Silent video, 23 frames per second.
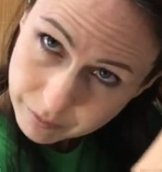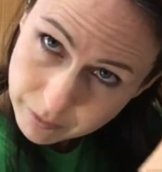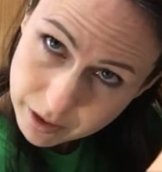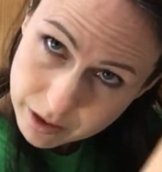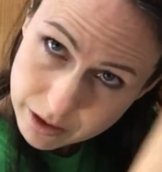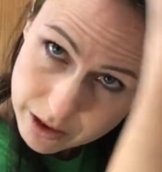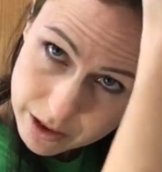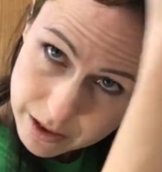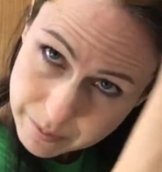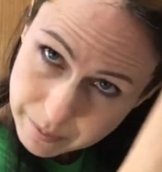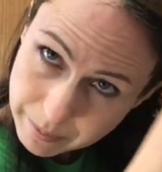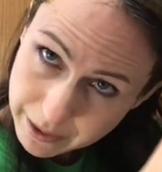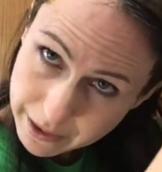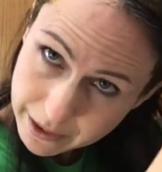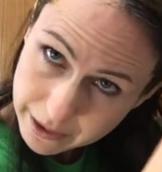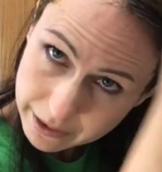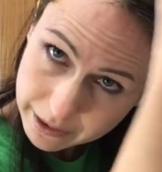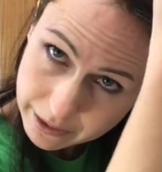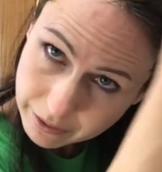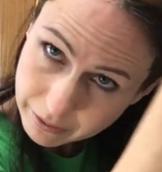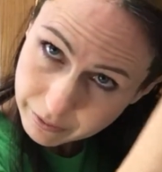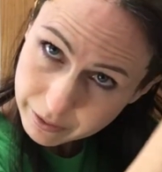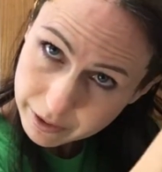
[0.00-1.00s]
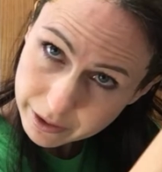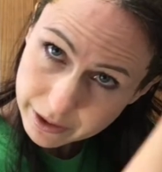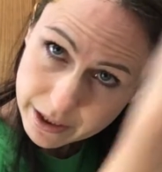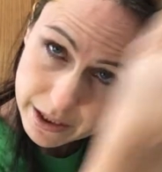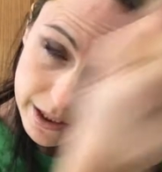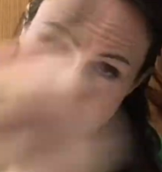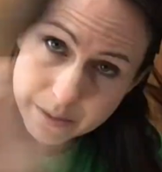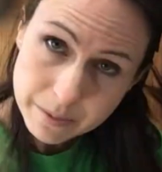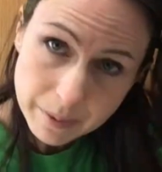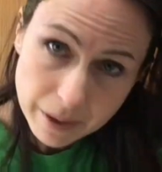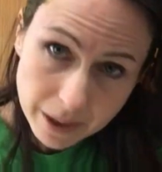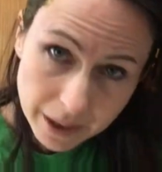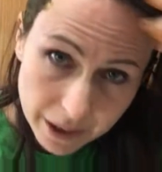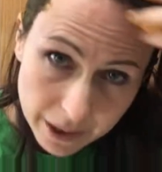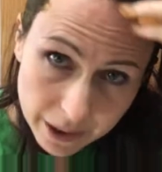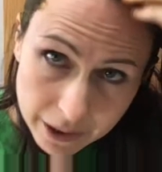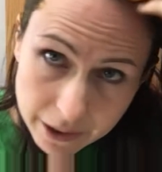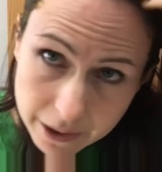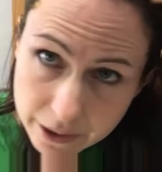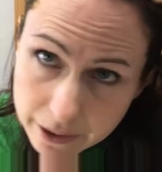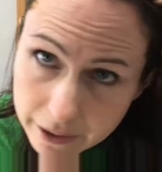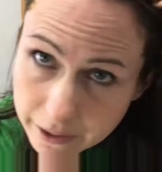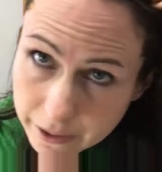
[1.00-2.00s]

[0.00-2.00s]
Just painting over this way.